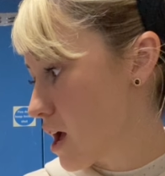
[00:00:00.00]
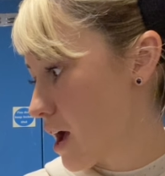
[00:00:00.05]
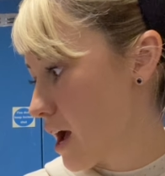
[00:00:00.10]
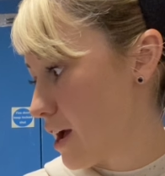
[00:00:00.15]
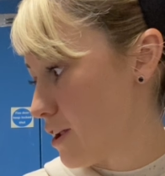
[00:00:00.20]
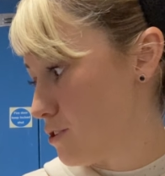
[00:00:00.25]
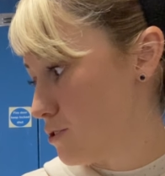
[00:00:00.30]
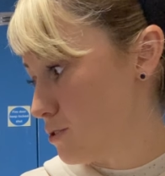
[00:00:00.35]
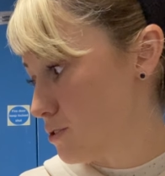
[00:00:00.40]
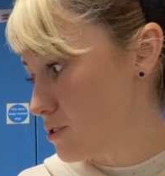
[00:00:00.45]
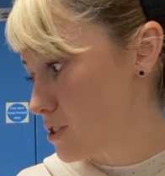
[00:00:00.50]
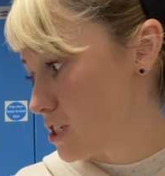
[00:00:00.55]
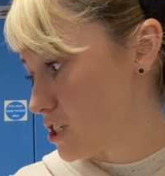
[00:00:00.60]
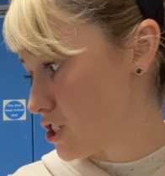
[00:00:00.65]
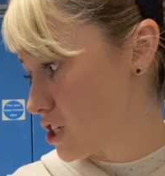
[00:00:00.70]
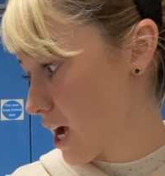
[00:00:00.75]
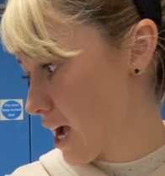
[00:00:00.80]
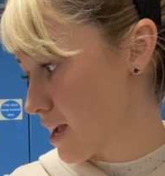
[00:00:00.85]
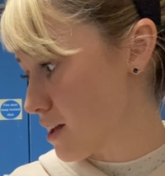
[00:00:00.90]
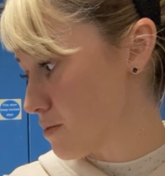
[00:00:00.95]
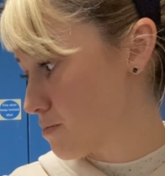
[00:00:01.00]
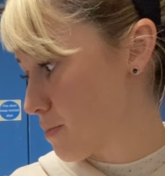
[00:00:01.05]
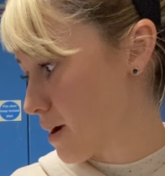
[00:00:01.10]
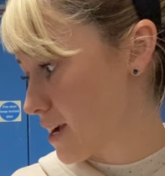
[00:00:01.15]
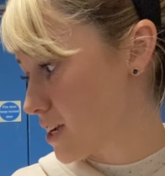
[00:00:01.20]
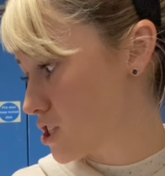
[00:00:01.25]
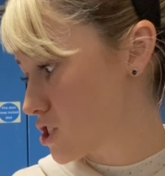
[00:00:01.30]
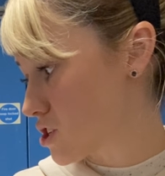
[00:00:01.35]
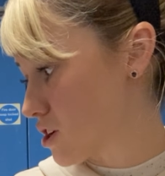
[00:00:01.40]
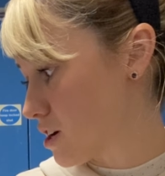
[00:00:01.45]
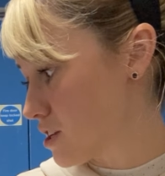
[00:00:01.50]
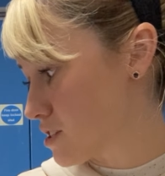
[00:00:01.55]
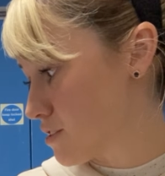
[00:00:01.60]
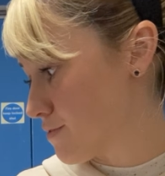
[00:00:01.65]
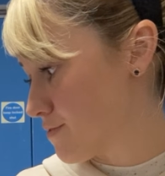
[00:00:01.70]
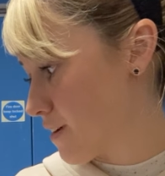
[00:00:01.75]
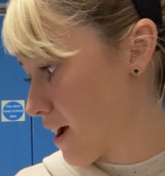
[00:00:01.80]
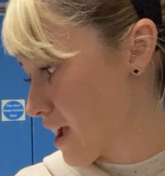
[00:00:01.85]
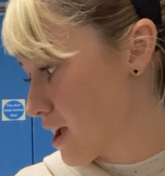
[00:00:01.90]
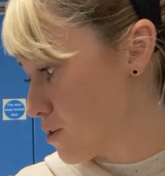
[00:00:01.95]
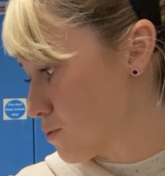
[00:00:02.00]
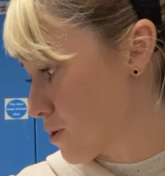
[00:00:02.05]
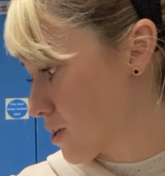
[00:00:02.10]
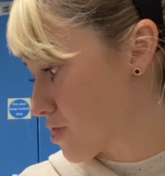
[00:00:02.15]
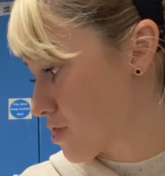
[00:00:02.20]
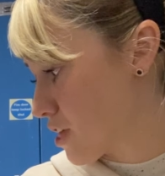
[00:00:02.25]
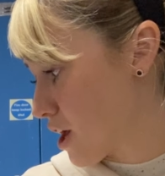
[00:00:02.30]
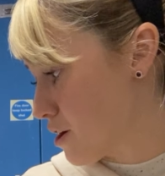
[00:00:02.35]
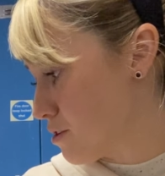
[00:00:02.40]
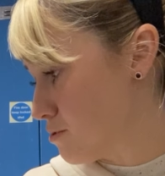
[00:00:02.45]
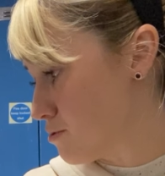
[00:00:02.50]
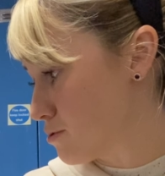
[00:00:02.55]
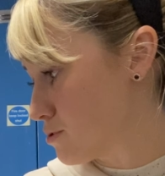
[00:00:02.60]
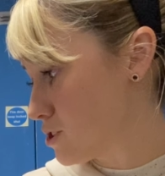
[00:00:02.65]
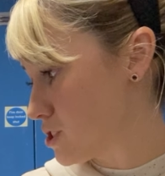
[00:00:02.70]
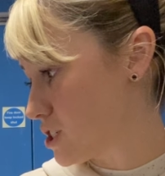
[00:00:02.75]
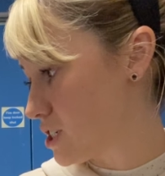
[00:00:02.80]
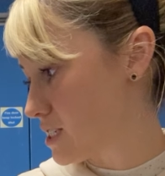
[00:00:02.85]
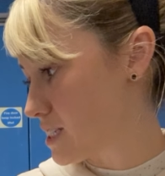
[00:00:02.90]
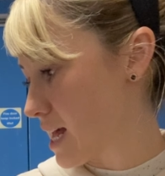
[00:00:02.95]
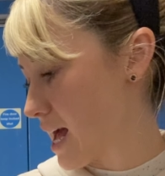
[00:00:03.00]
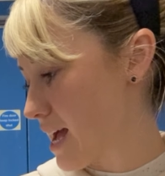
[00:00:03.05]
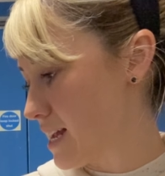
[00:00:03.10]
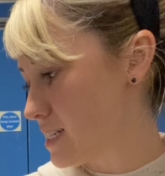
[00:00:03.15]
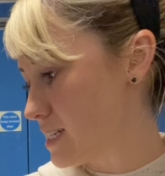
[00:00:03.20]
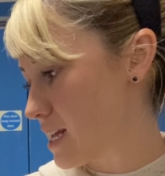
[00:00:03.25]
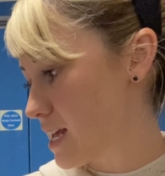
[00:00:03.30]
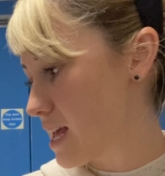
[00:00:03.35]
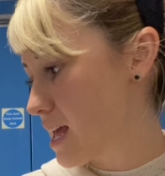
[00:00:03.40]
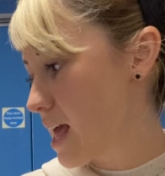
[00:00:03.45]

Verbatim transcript: A naughty child might start a fire with those, she said